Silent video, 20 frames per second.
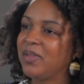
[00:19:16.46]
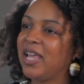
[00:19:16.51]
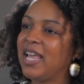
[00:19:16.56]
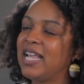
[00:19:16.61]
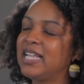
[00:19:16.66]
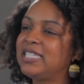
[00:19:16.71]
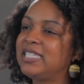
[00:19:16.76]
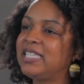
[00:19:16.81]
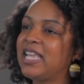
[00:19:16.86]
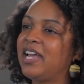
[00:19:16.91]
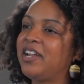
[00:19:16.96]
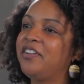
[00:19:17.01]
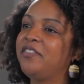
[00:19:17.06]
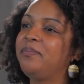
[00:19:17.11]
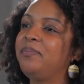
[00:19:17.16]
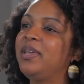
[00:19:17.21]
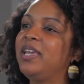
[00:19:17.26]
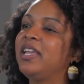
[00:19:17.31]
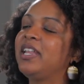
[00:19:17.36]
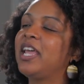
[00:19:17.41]
Instead
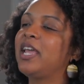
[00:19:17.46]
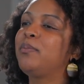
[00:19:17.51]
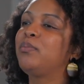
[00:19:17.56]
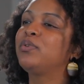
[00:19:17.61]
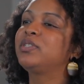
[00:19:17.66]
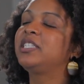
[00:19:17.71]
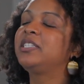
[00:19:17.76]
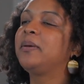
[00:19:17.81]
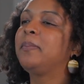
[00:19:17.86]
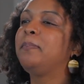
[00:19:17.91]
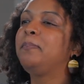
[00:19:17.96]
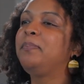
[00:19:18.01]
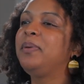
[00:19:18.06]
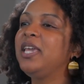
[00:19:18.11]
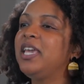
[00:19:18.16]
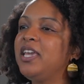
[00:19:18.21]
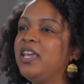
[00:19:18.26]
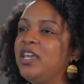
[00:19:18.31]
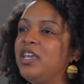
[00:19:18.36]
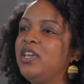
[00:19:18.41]
of being able to
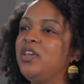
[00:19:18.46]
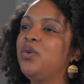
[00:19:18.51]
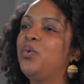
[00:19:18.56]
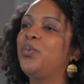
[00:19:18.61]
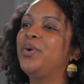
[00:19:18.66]
be